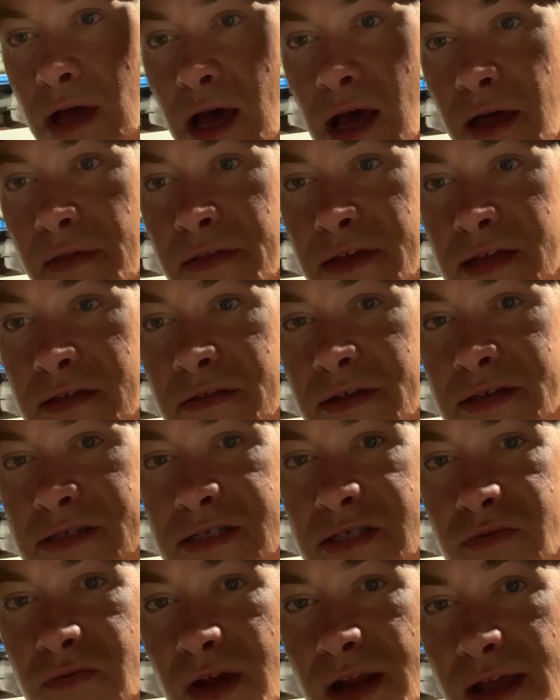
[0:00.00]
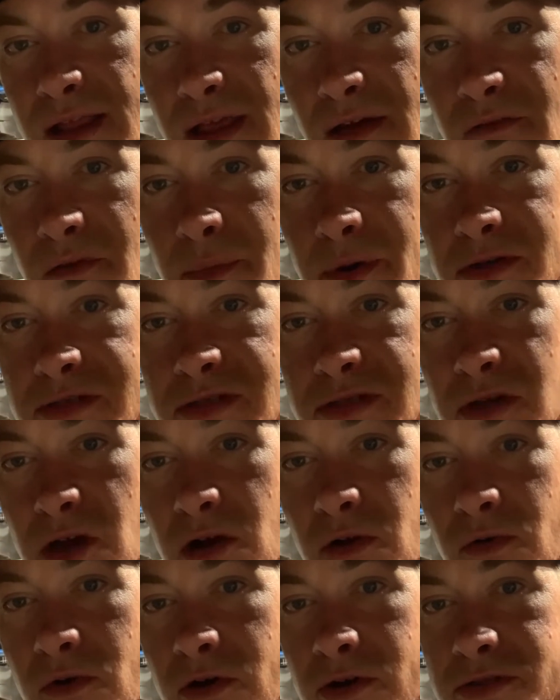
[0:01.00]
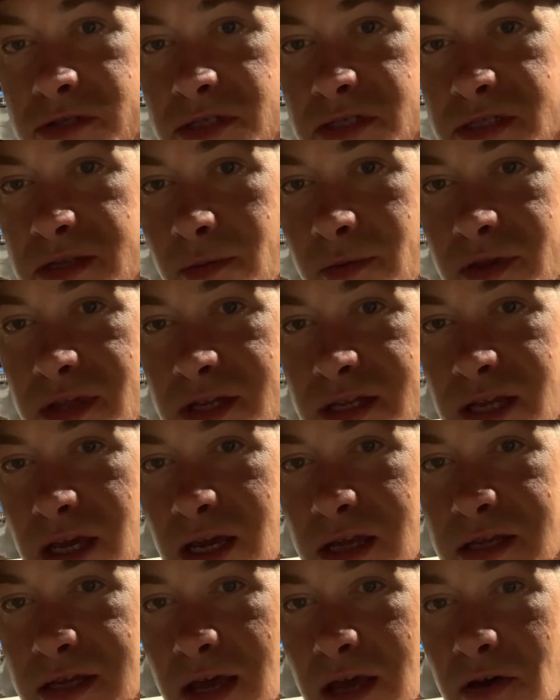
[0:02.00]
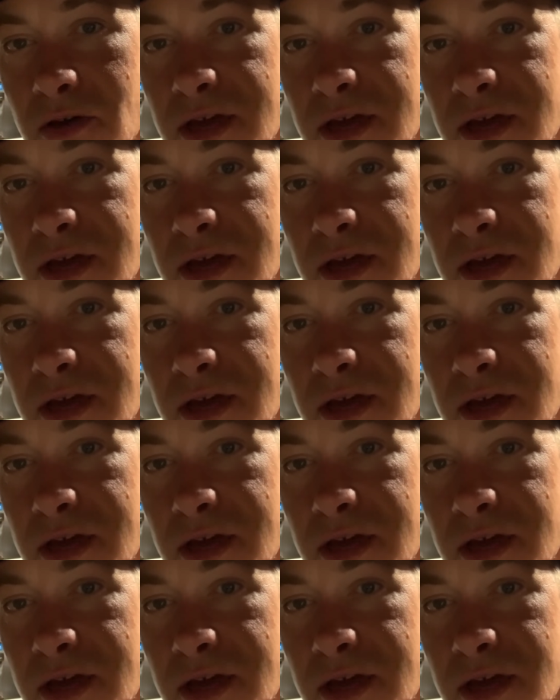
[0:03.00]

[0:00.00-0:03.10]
This is what I love about Star Wars, is some of the detail.